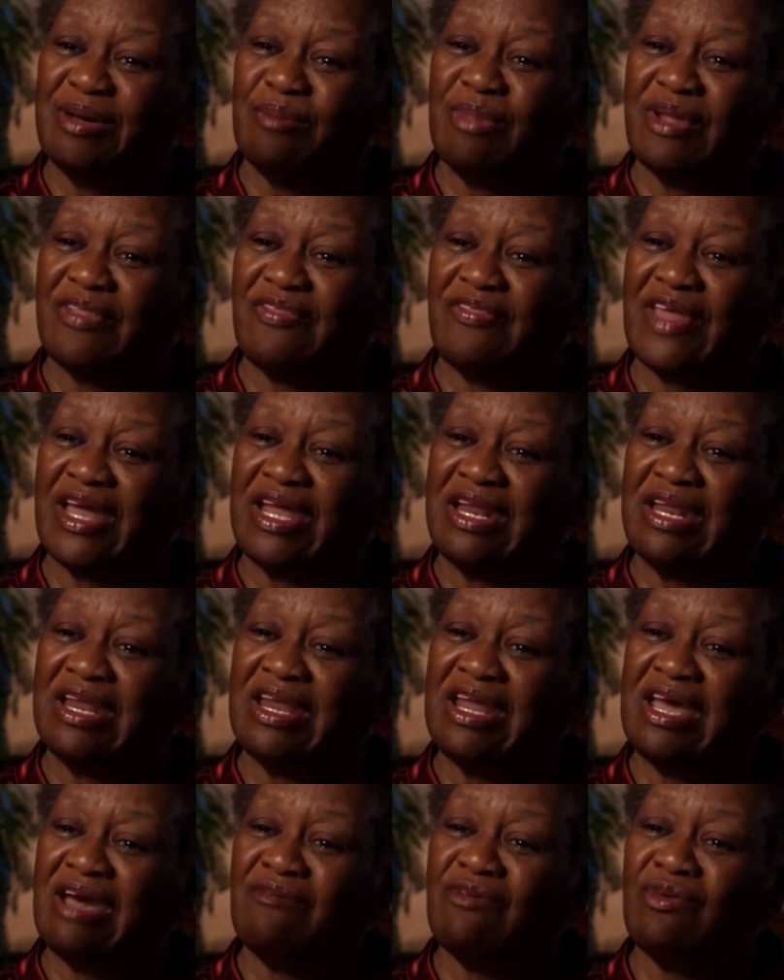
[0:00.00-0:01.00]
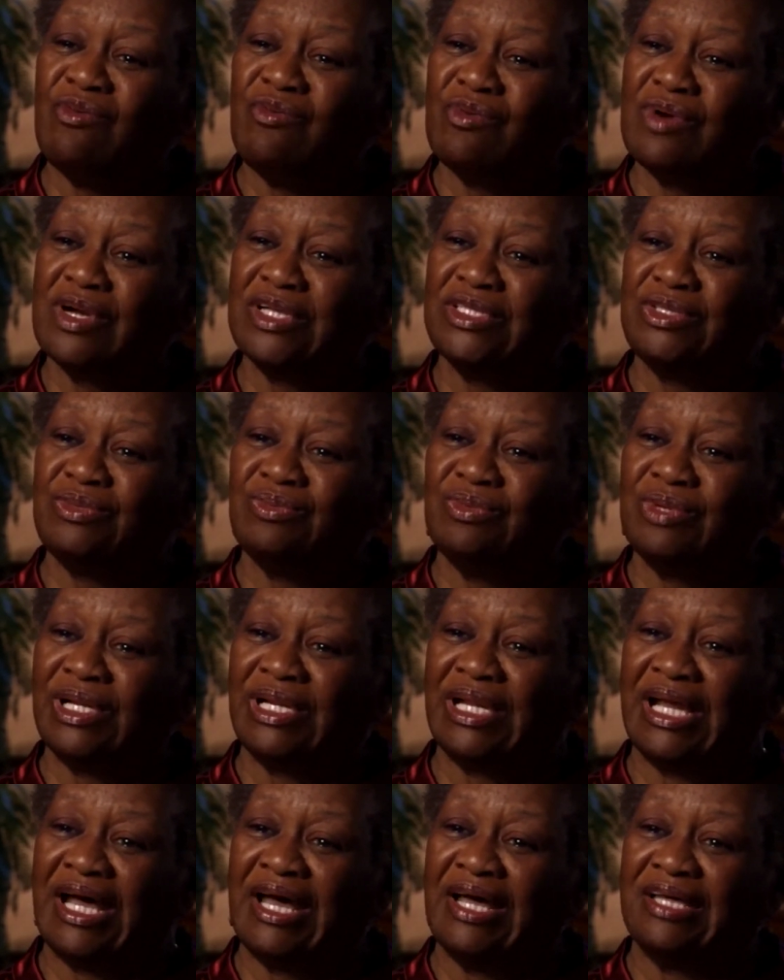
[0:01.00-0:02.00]
But they never once
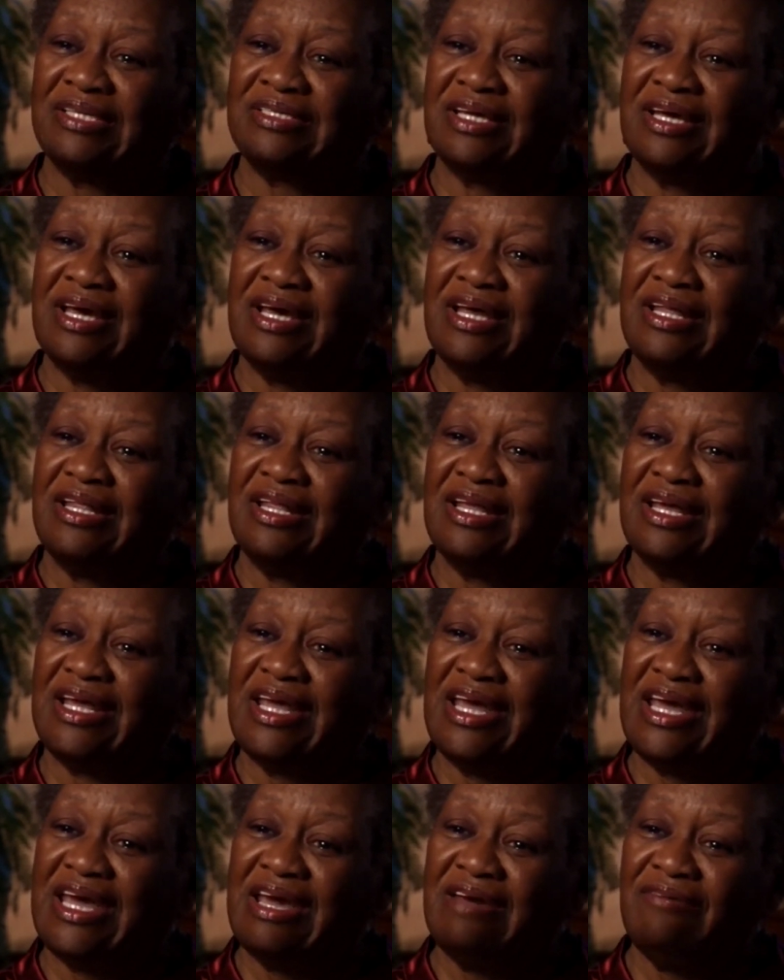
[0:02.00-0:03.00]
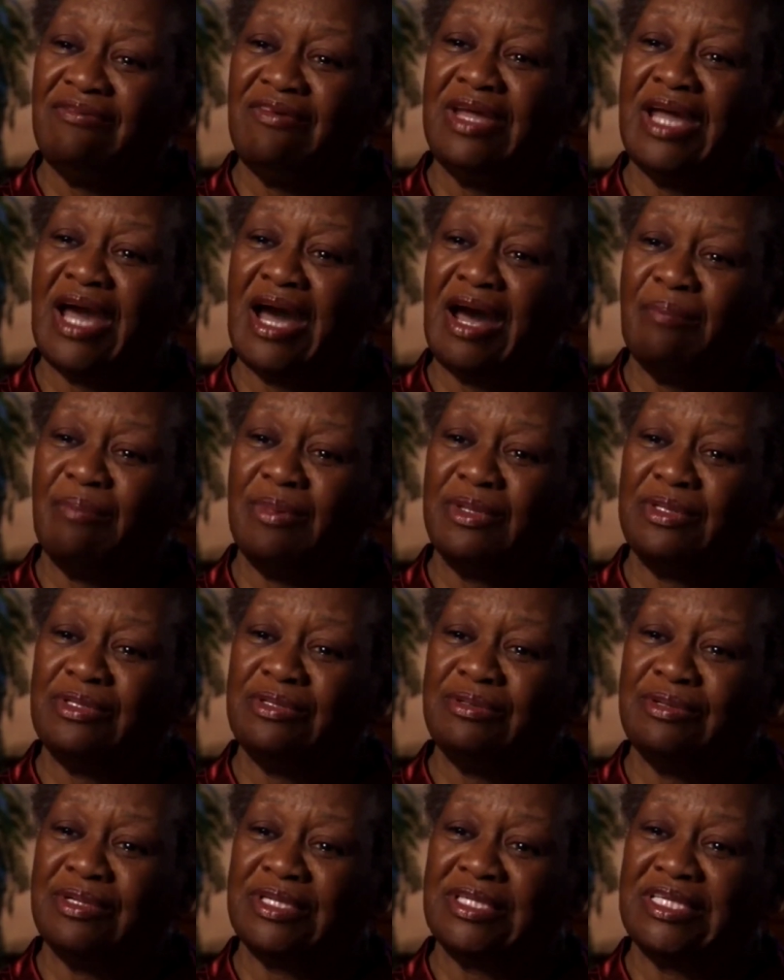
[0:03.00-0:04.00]
realized that every
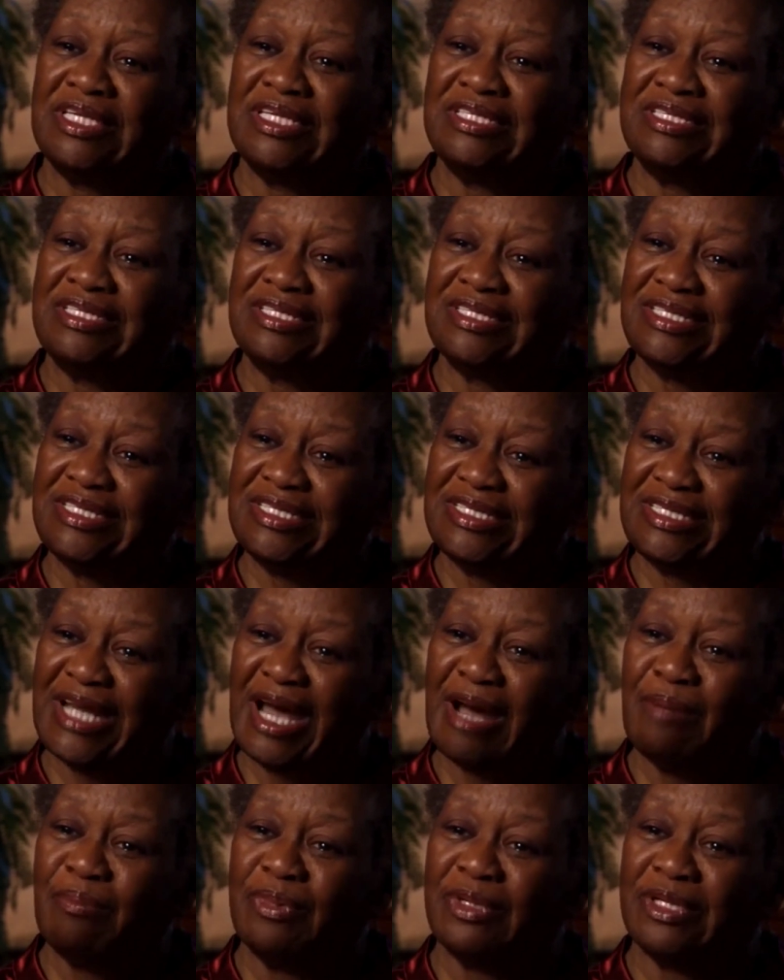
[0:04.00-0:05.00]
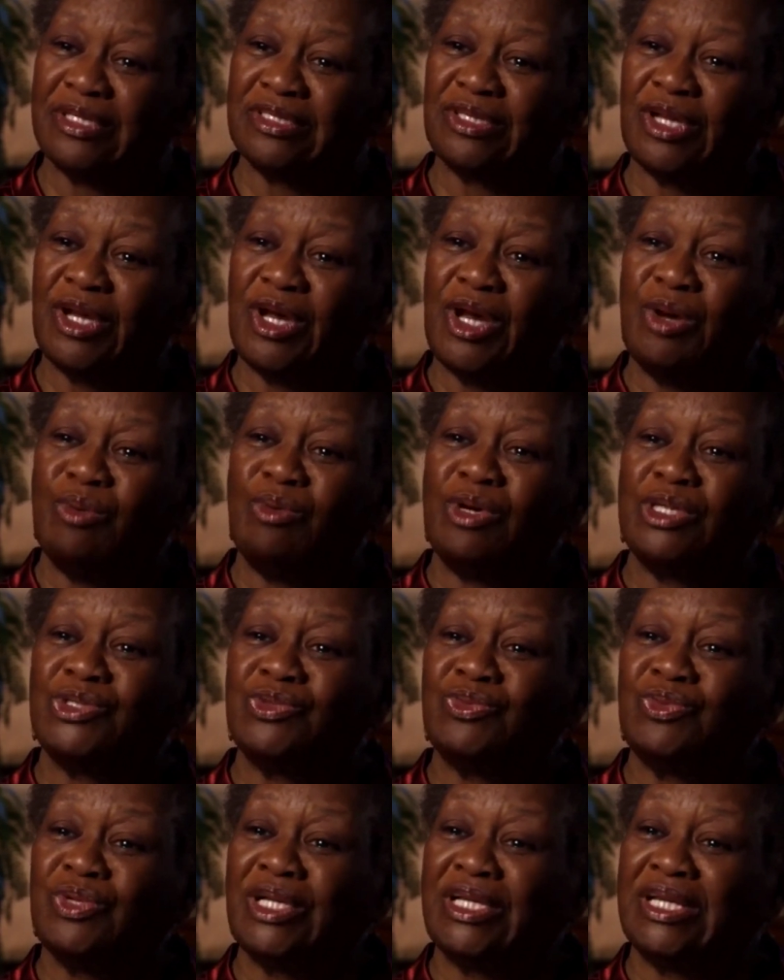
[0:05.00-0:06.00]
opportunity to stop us
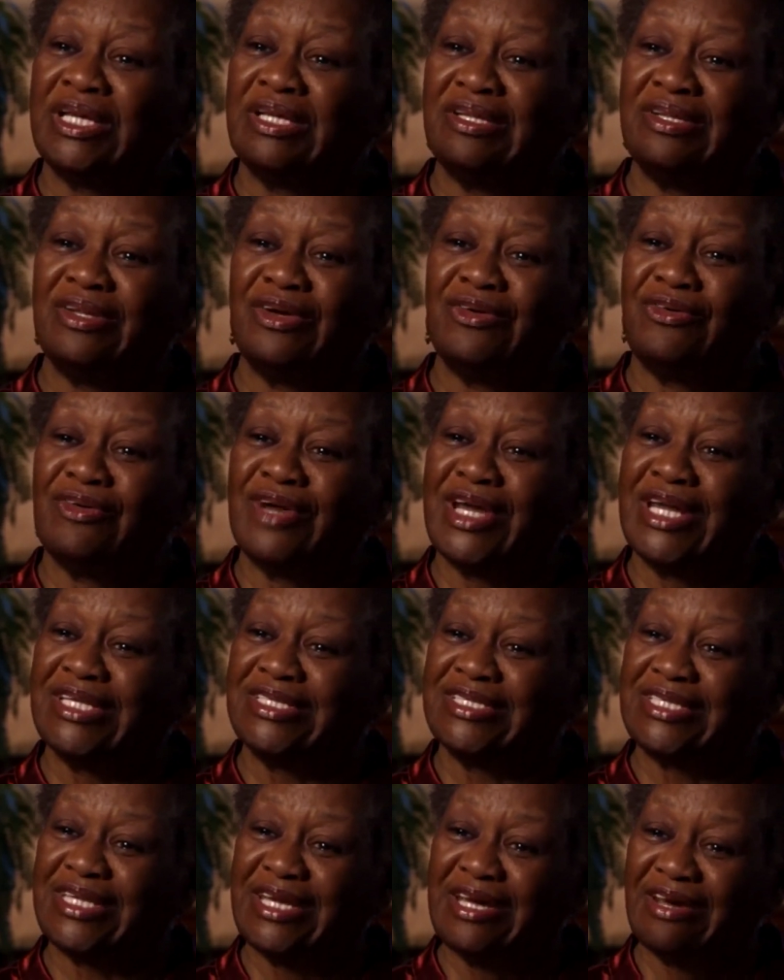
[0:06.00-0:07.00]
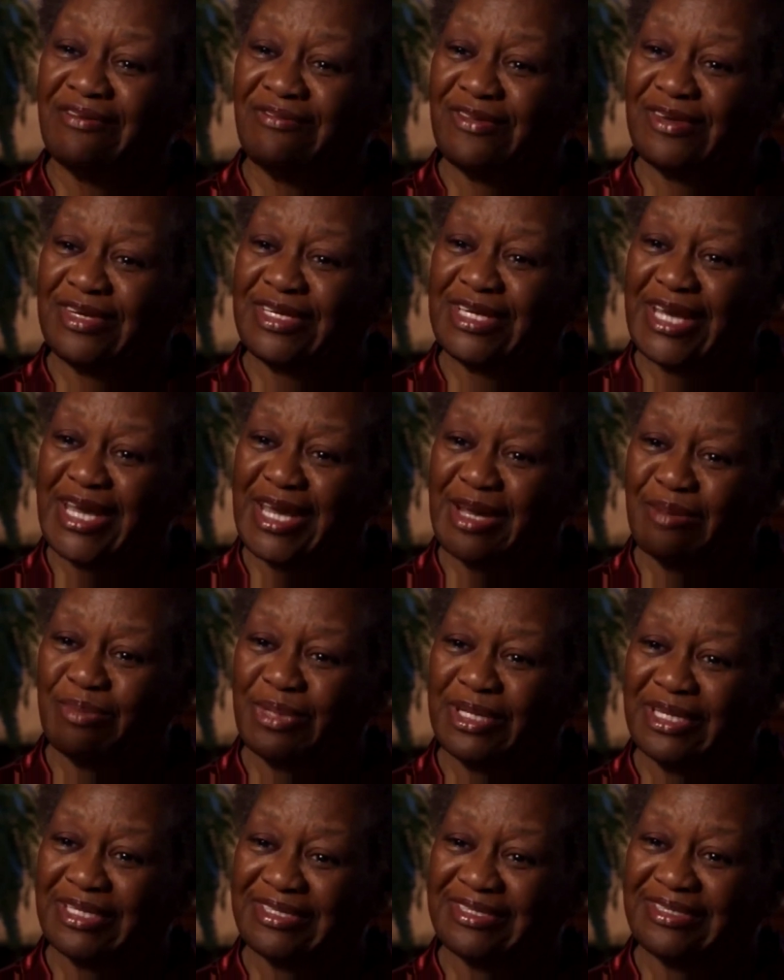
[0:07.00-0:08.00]
was really the greatest effort to
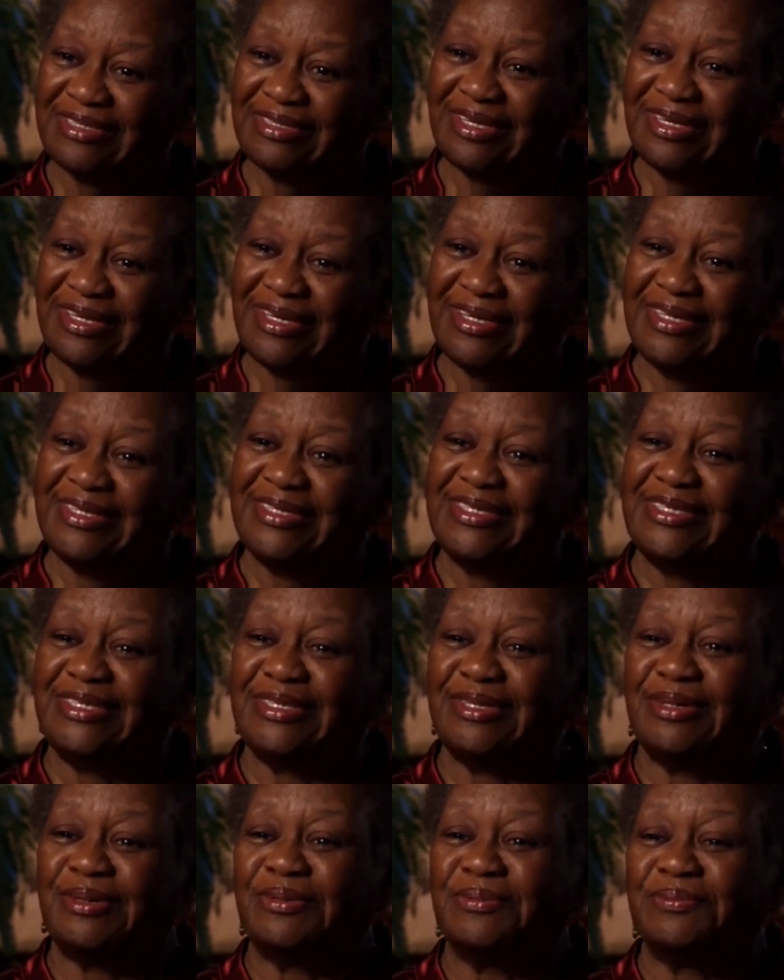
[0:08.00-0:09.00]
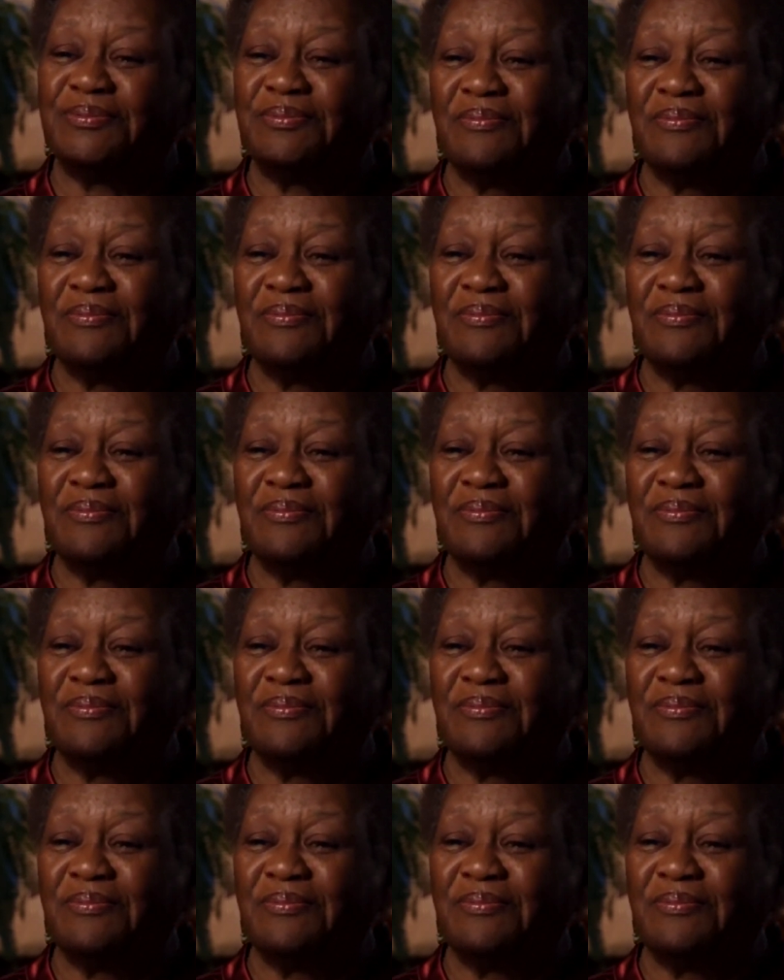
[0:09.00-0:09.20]
help us. So